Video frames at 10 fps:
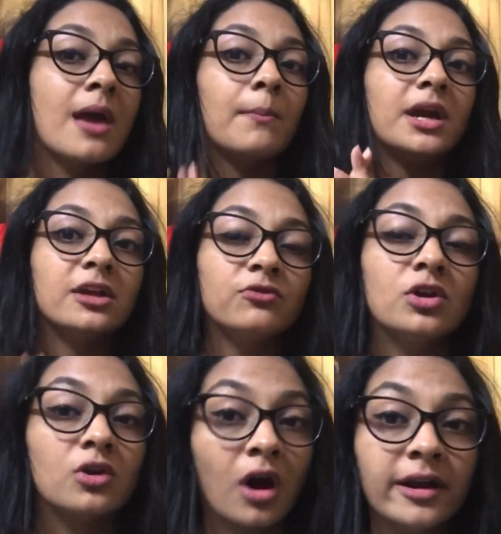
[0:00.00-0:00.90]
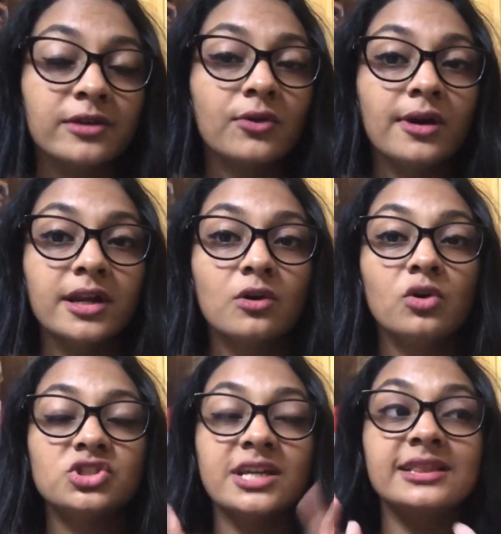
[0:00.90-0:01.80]
But if you're not enrolled in a
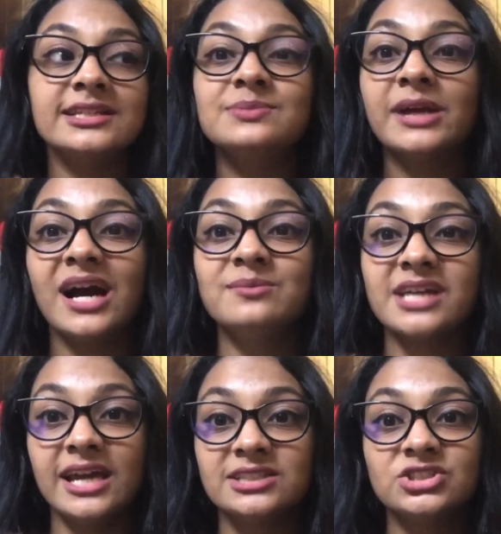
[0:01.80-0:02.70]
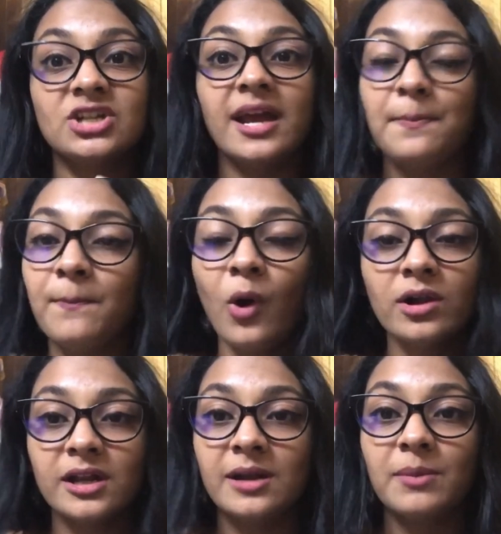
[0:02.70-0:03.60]
coaching, this becomes extra
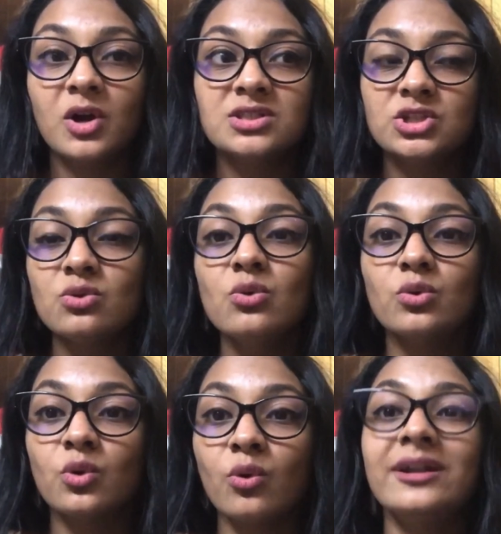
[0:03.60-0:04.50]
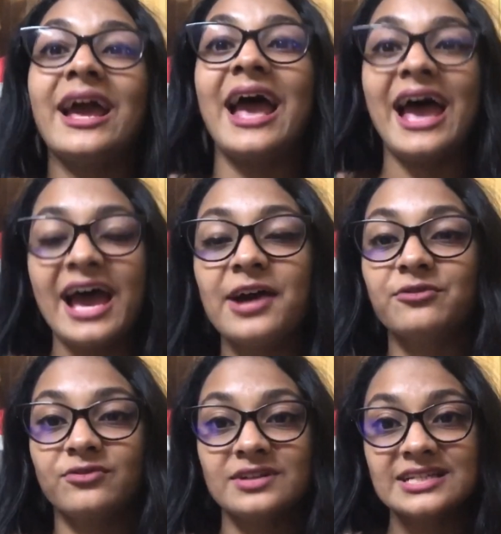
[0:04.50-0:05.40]
important because you don't have
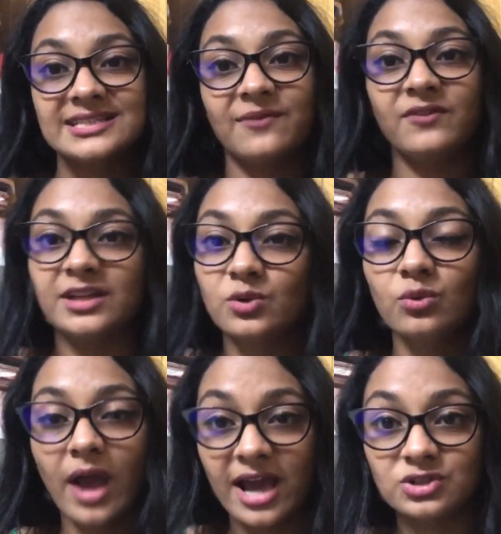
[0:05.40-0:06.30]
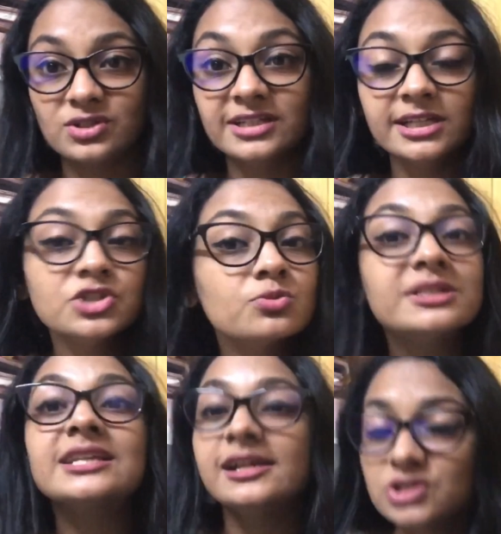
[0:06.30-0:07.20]
someone to actually teach you
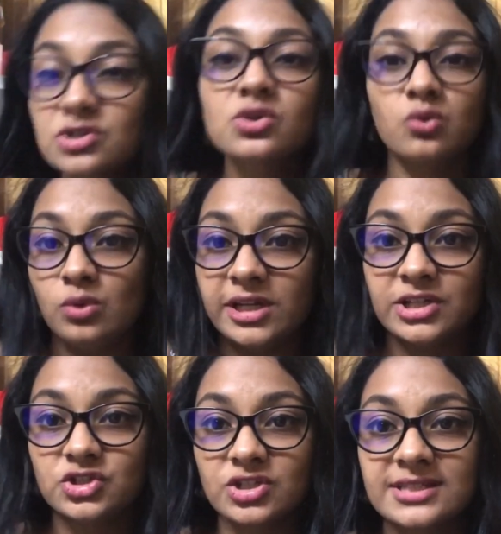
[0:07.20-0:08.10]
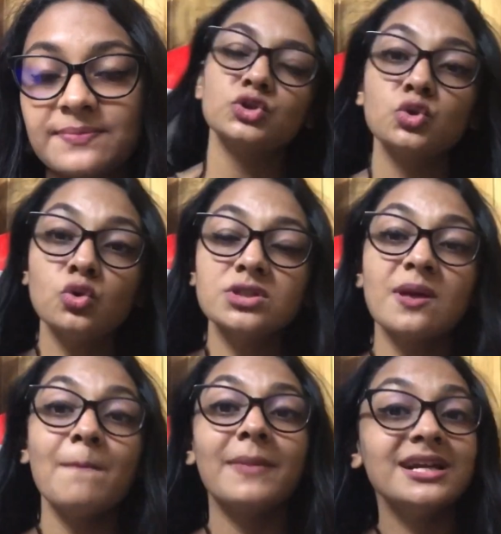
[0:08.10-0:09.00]
besides your school teachers. So
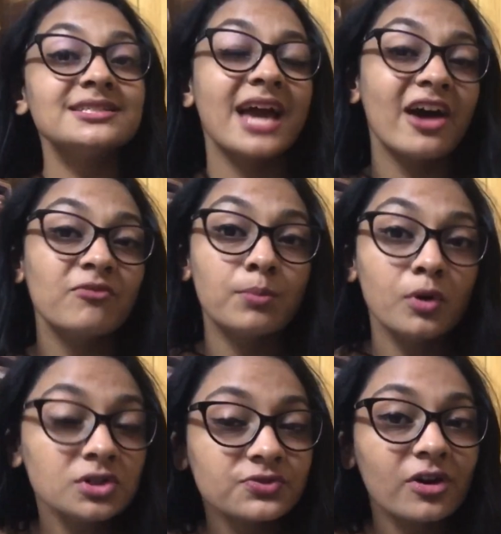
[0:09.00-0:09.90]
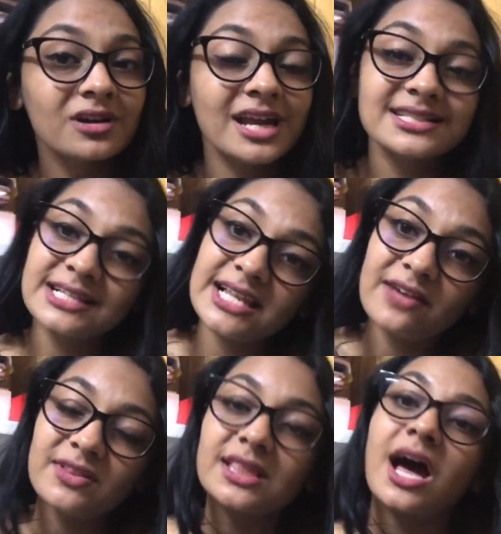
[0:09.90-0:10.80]
some must-have books for class
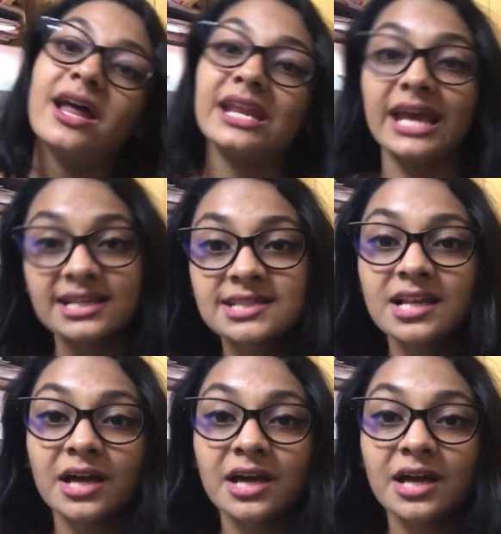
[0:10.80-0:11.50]
11th are S.L.